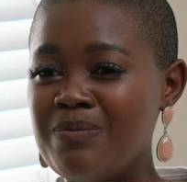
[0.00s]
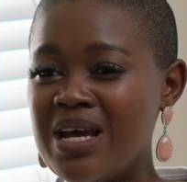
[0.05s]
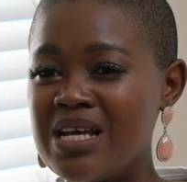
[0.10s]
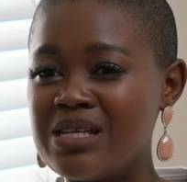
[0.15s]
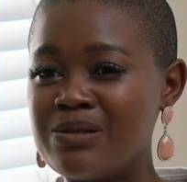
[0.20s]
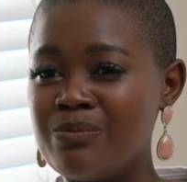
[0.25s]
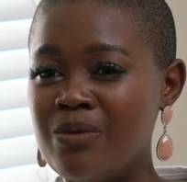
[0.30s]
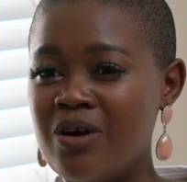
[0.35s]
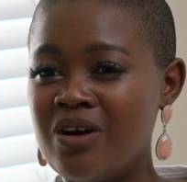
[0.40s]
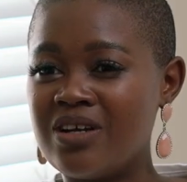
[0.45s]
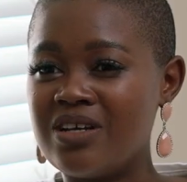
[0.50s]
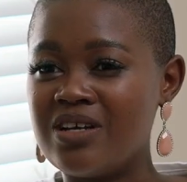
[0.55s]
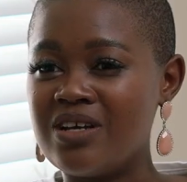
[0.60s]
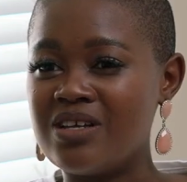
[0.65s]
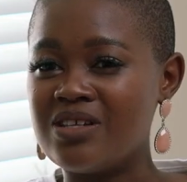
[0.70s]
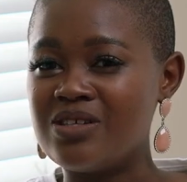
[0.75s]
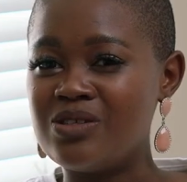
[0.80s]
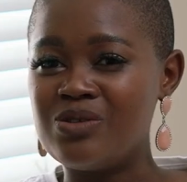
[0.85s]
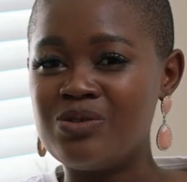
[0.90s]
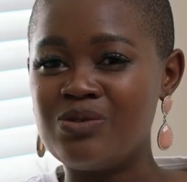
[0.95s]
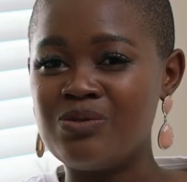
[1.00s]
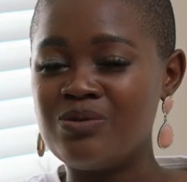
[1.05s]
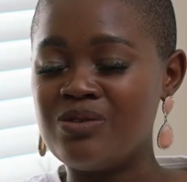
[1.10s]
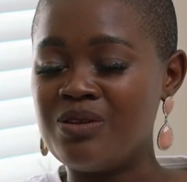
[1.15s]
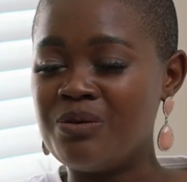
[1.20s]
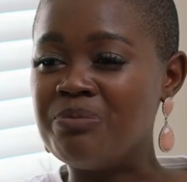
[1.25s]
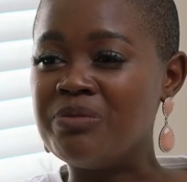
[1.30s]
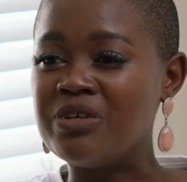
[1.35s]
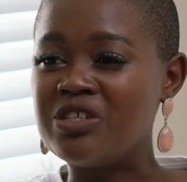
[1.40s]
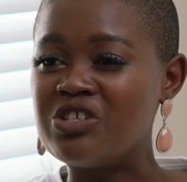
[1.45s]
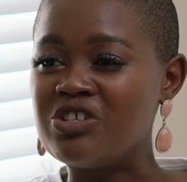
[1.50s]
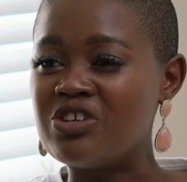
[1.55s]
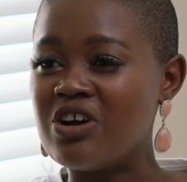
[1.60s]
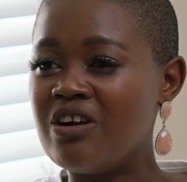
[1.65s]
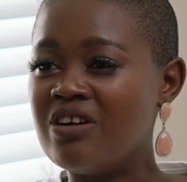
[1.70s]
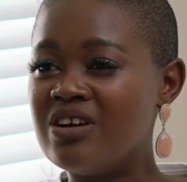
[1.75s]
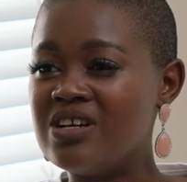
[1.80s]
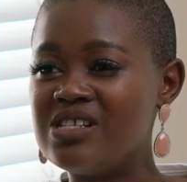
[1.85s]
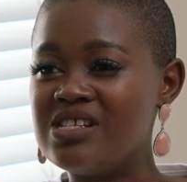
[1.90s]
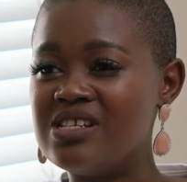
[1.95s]
mass market, to the
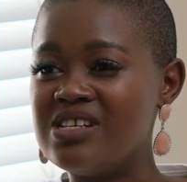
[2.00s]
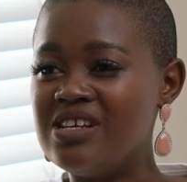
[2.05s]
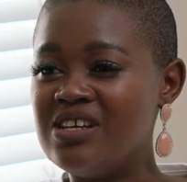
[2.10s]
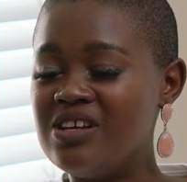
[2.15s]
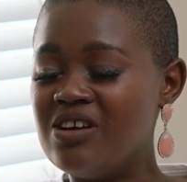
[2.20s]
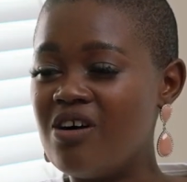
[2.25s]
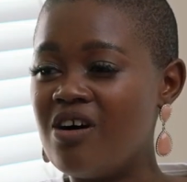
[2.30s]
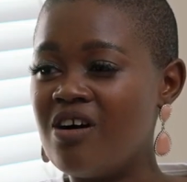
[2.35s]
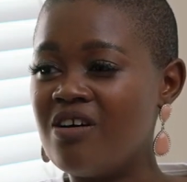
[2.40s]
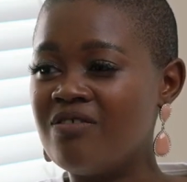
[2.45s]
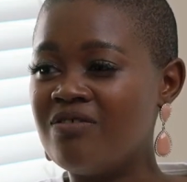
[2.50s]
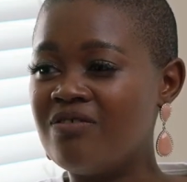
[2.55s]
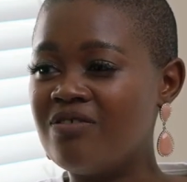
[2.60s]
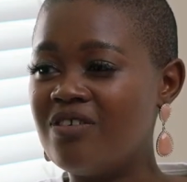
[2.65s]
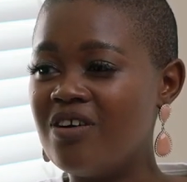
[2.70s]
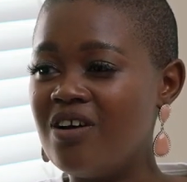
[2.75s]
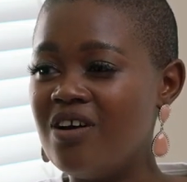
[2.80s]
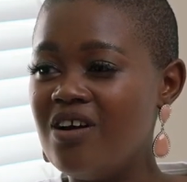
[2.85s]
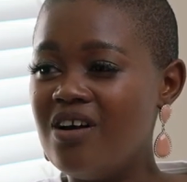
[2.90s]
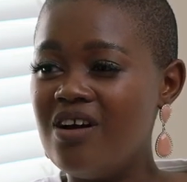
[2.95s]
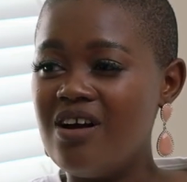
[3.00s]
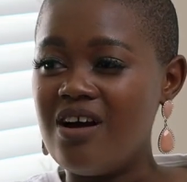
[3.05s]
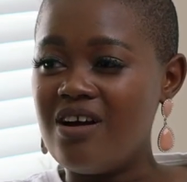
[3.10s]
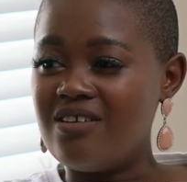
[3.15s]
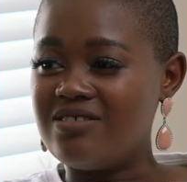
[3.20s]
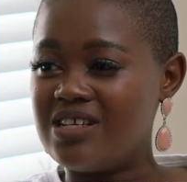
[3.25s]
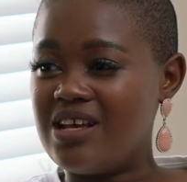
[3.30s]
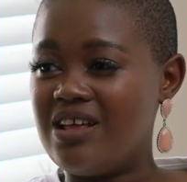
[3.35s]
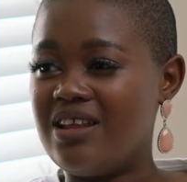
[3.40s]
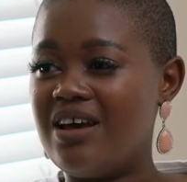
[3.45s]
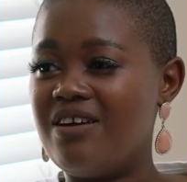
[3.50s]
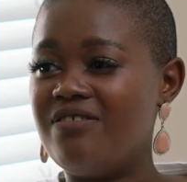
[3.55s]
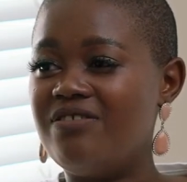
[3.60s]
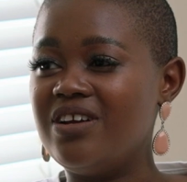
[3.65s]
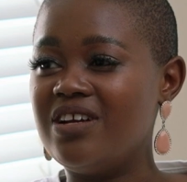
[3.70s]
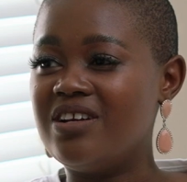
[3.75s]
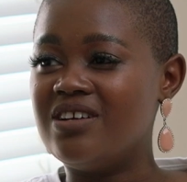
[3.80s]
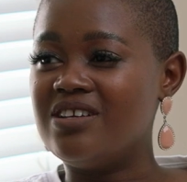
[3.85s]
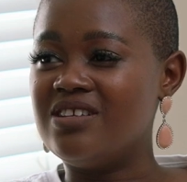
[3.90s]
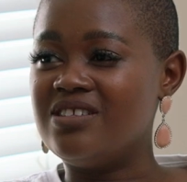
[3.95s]
majority of South
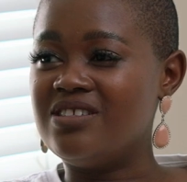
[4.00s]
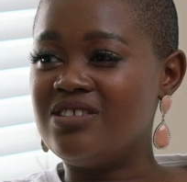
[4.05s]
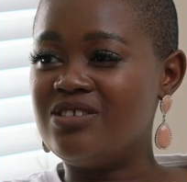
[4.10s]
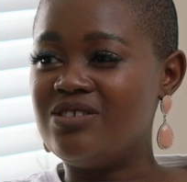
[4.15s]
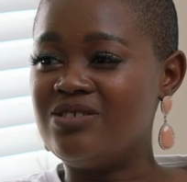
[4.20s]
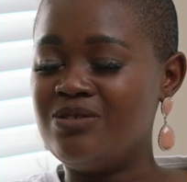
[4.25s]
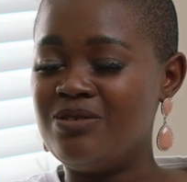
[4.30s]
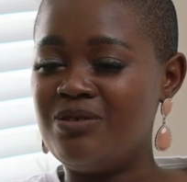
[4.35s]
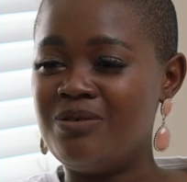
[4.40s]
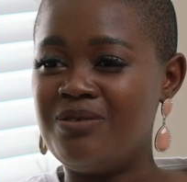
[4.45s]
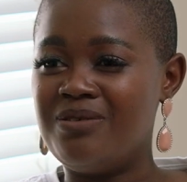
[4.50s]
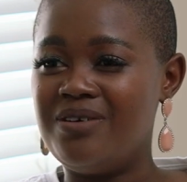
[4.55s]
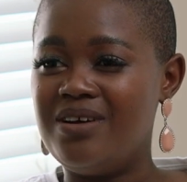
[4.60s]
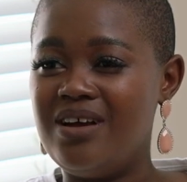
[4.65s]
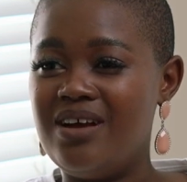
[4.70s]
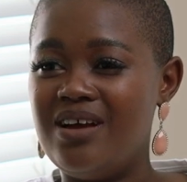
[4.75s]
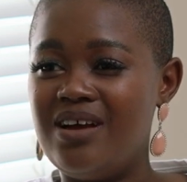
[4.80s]
Africans, you know,